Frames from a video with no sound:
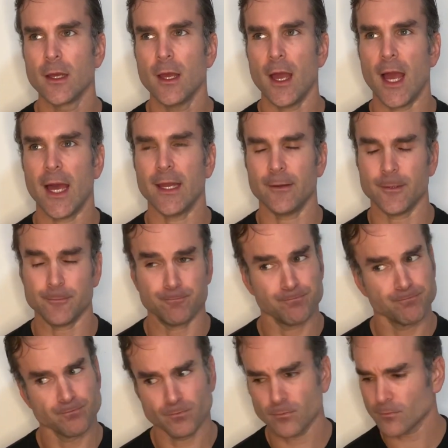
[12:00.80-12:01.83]
And
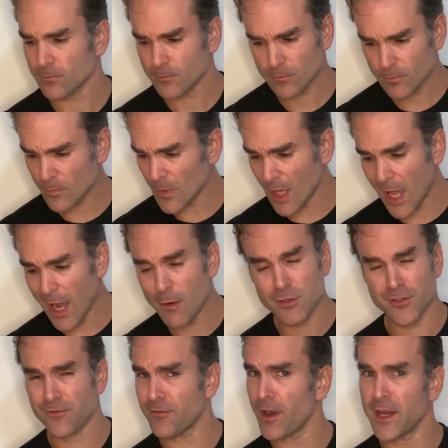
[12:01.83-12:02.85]
I was
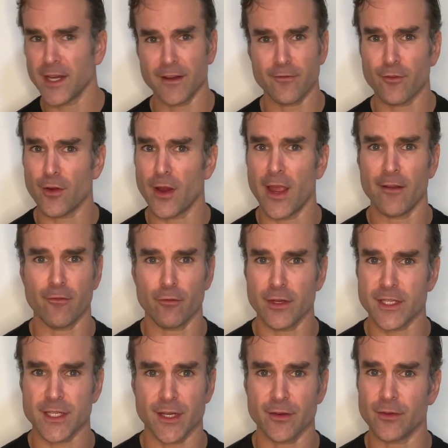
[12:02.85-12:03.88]
fighting for every
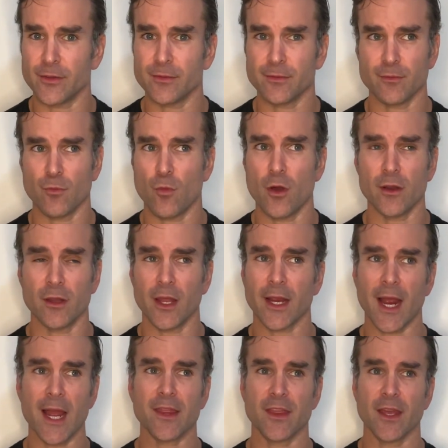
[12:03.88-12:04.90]
single one.
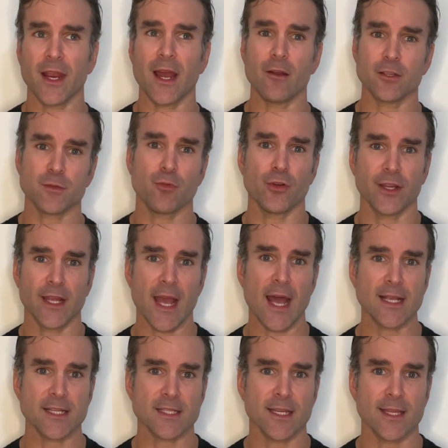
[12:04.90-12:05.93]
I think I was pretty
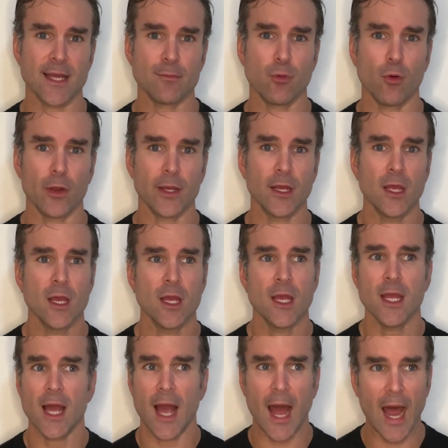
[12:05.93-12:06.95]
gassed at that point.
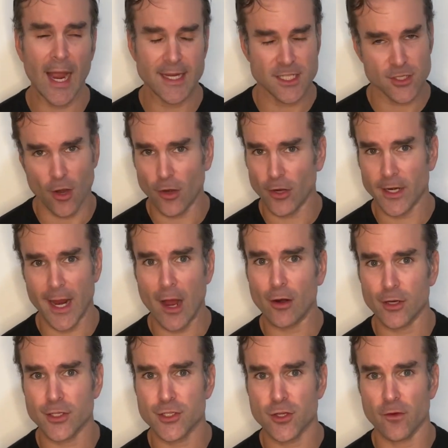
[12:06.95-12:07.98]
I started out
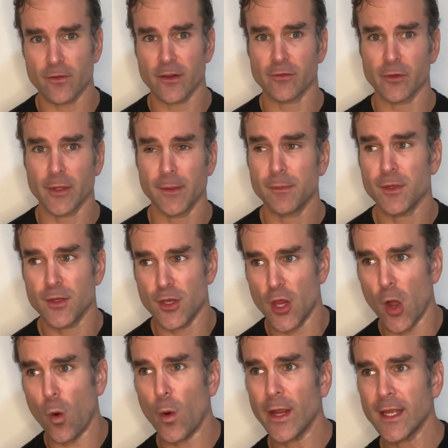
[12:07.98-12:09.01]
conservatively
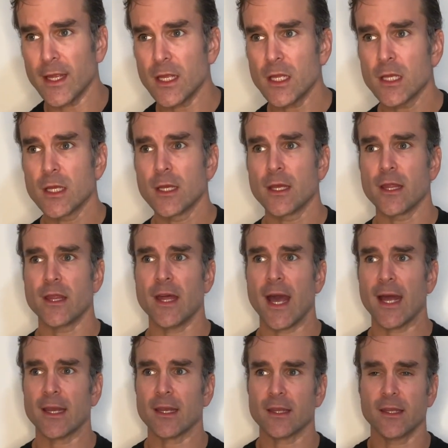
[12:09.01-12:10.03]
knowing
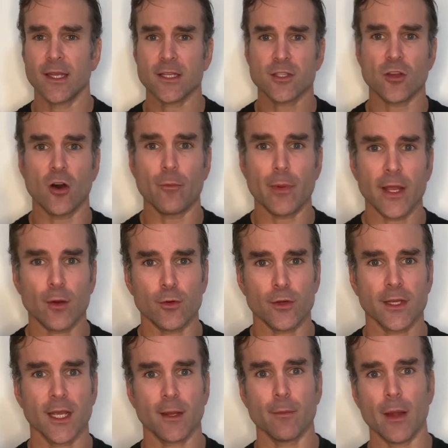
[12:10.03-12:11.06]
that the assault bike would
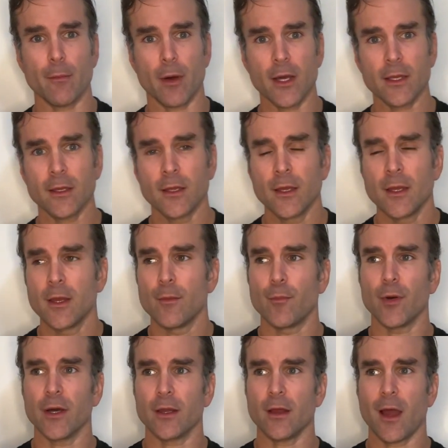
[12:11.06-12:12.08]
kick my butt,
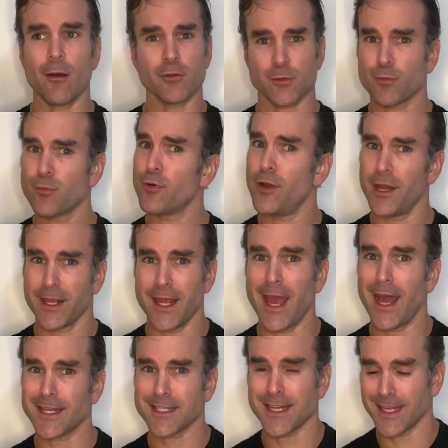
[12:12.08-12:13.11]
but I was pretty
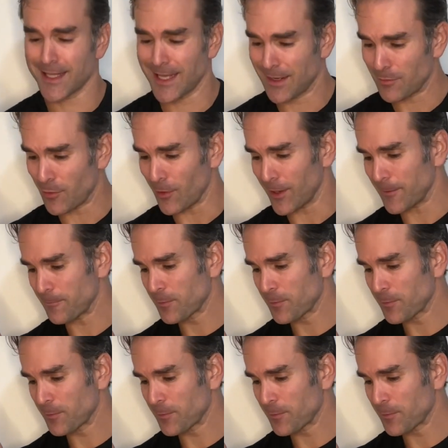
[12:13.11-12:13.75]
gassed at that point.